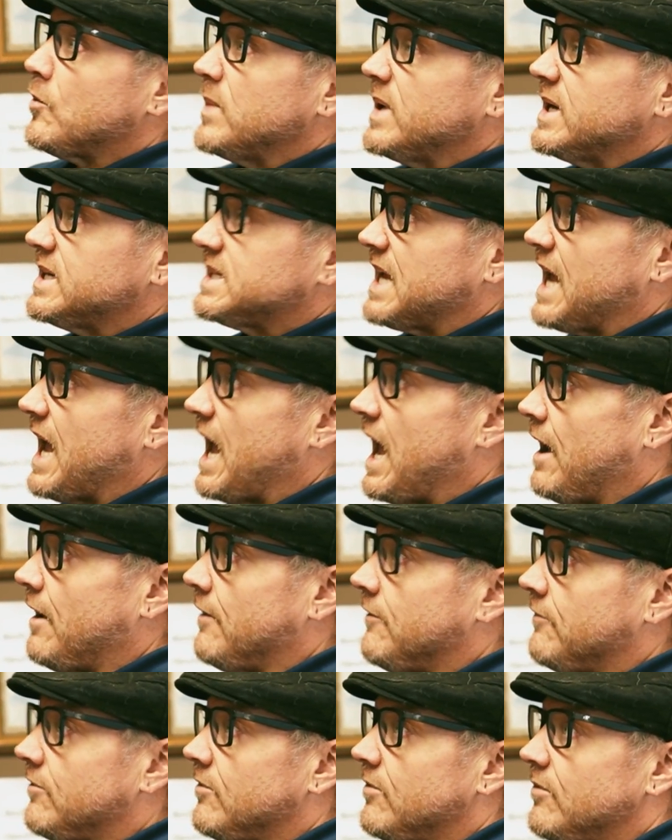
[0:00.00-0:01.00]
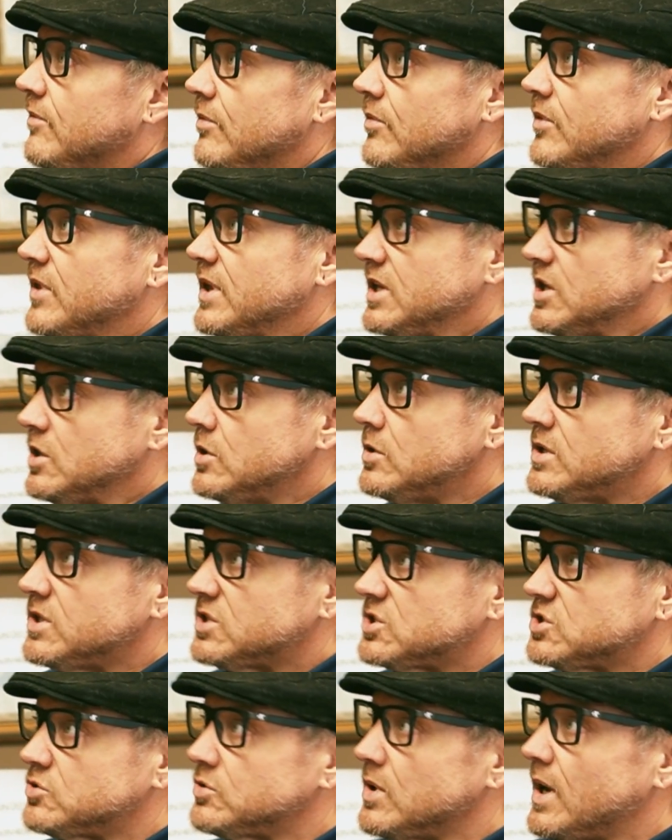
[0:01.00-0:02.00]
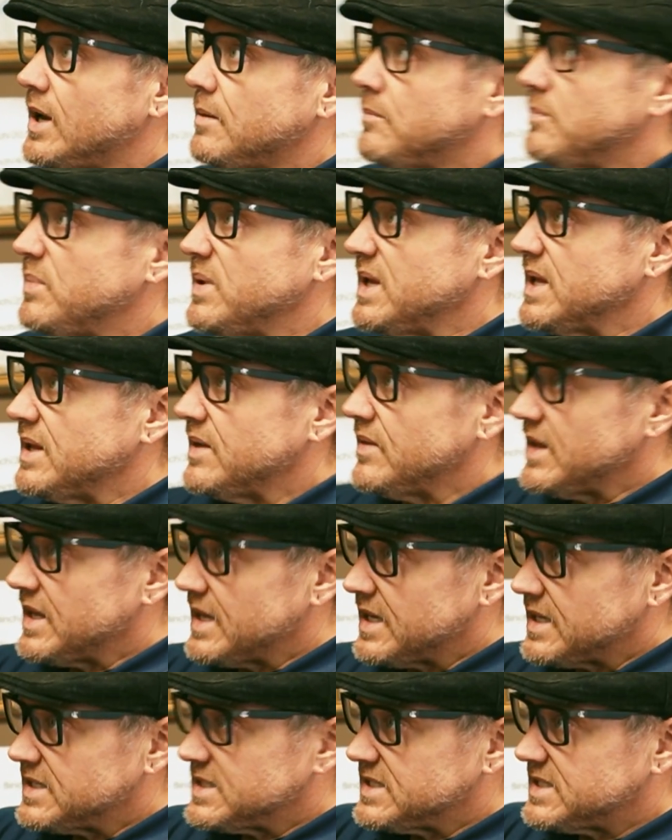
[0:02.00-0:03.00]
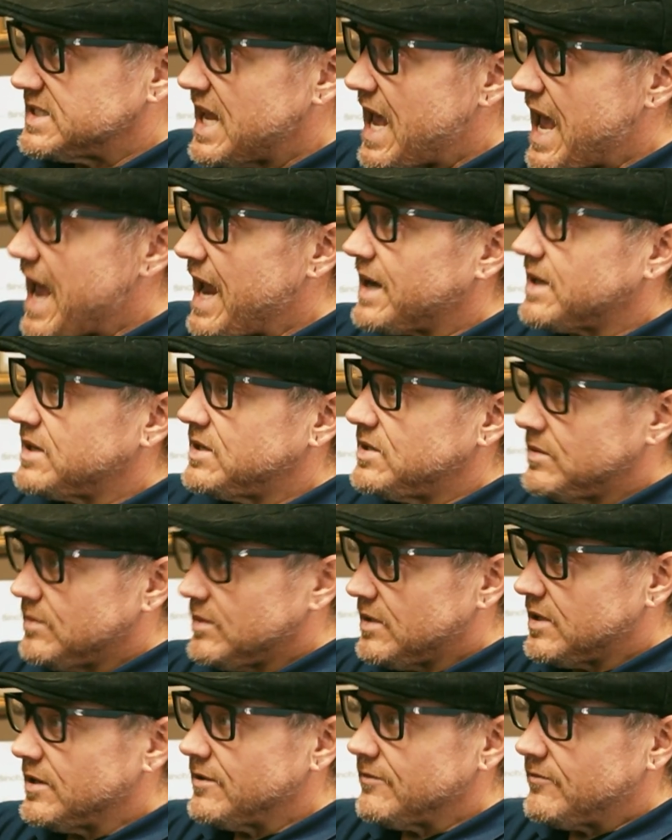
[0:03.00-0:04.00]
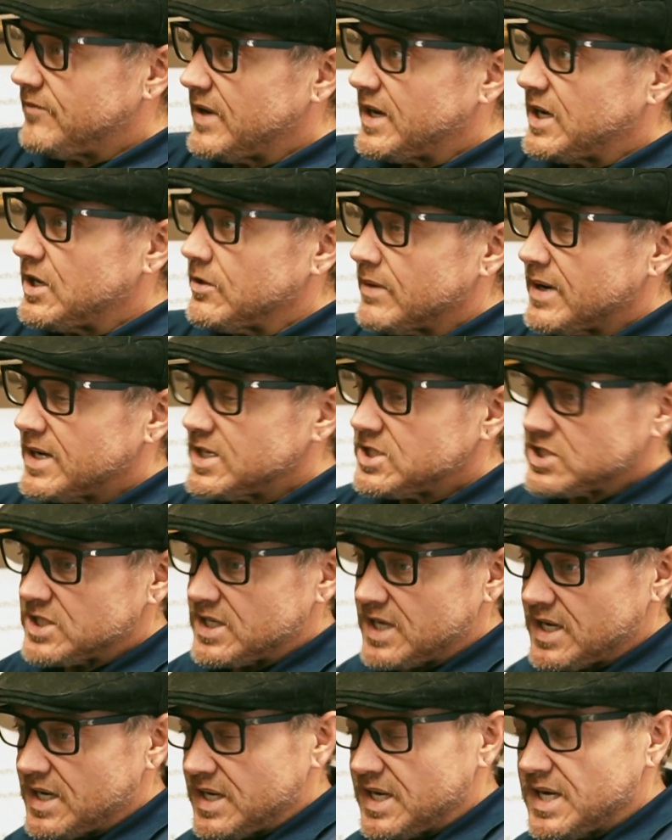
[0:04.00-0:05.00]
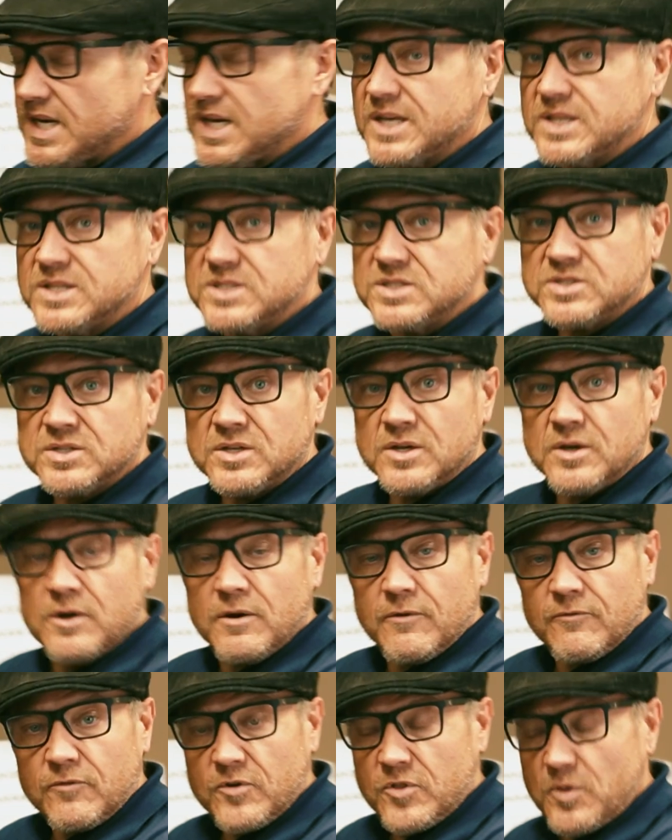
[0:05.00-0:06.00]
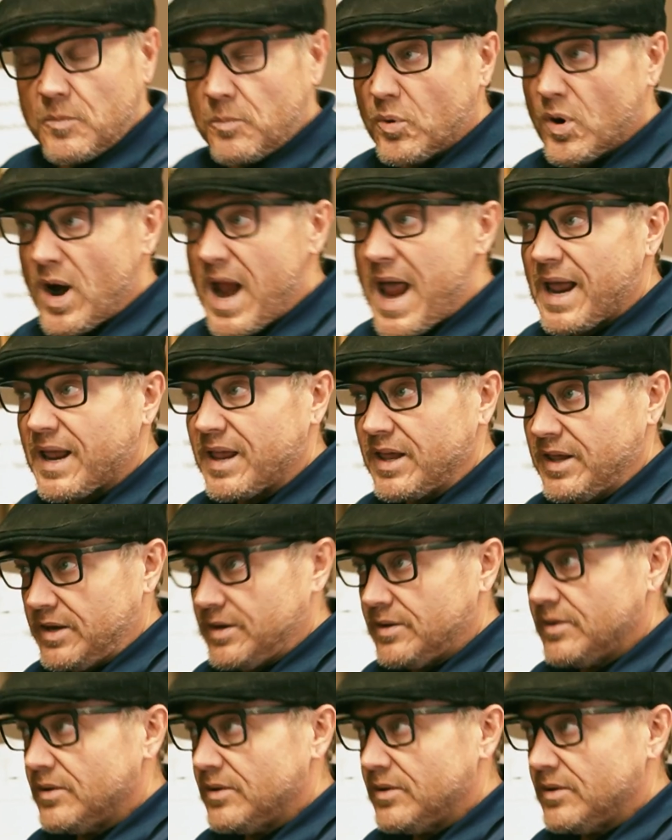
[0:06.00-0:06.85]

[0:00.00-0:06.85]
me to have the UniStrut be in the exact configuration it needs for the bracket.